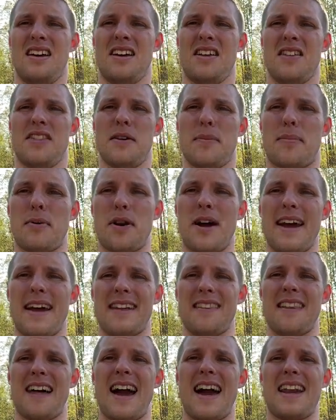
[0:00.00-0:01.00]
bright
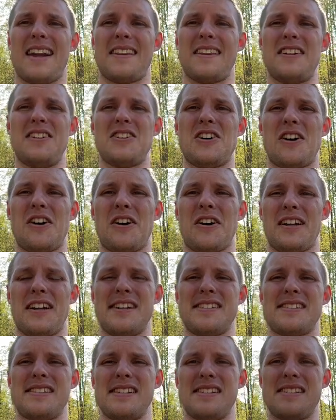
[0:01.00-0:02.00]
light in the
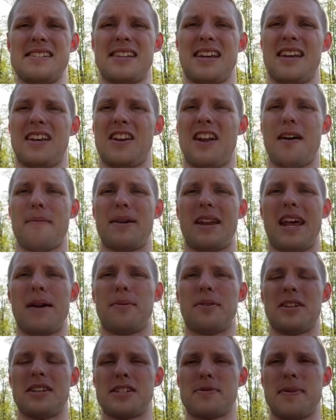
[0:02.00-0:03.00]
darkness is, I've been able
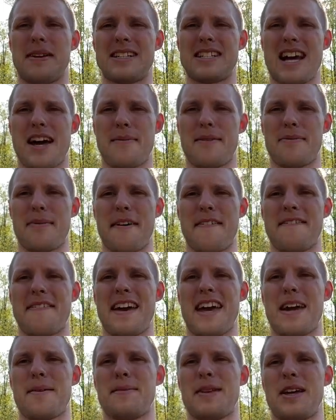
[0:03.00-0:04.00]
to spend time with my
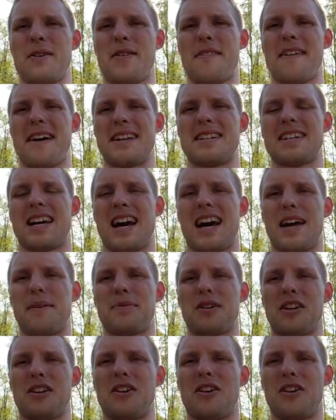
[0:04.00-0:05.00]
family. We've had time
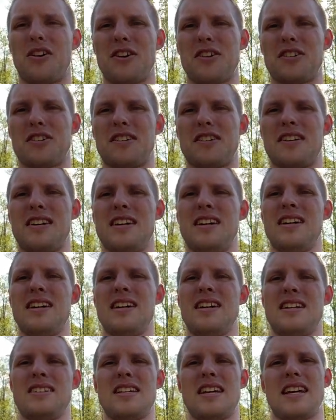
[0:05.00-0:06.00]
to garden,
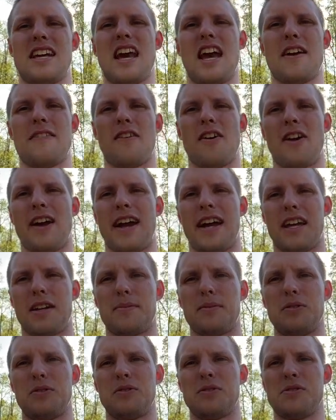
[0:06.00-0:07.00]
take care of our
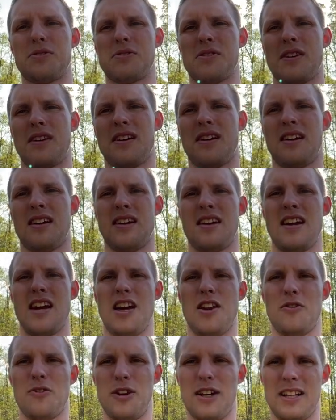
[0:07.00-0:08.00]
animals,
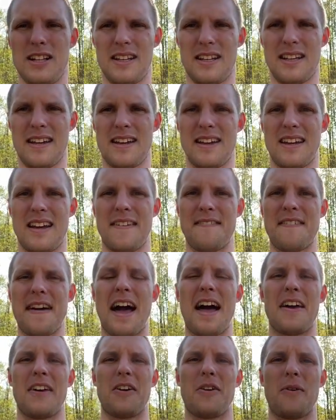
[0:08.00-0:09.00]
and really
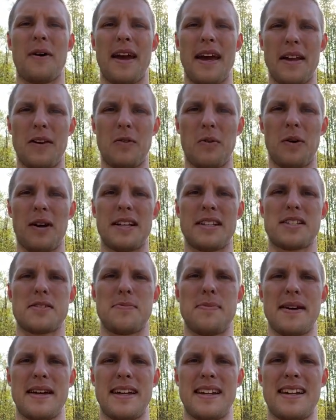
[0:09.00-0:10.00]
evaluate what's
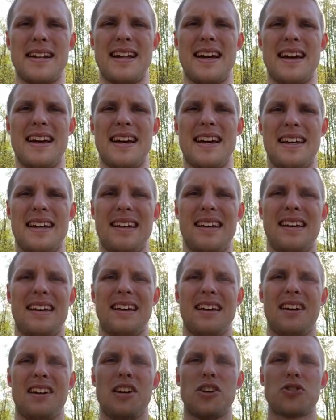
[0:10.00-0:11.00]
been
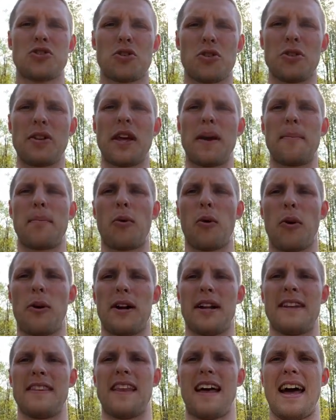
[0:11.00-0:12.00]
truly important
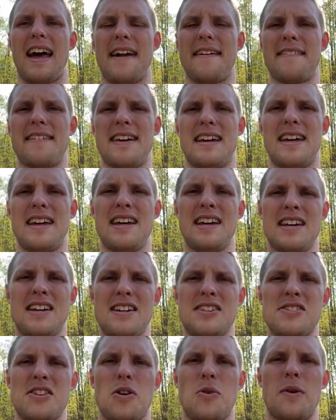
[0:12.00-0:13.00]
in life.
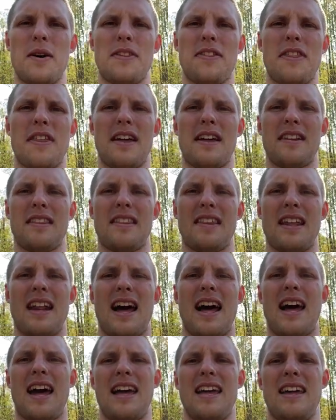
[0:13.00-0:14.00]
So one thing that
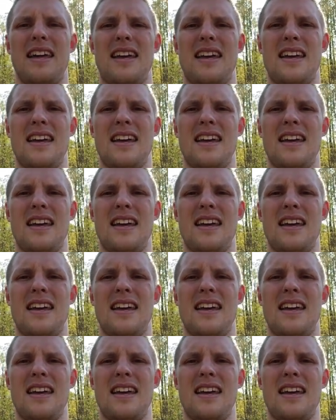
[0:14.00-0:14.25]
I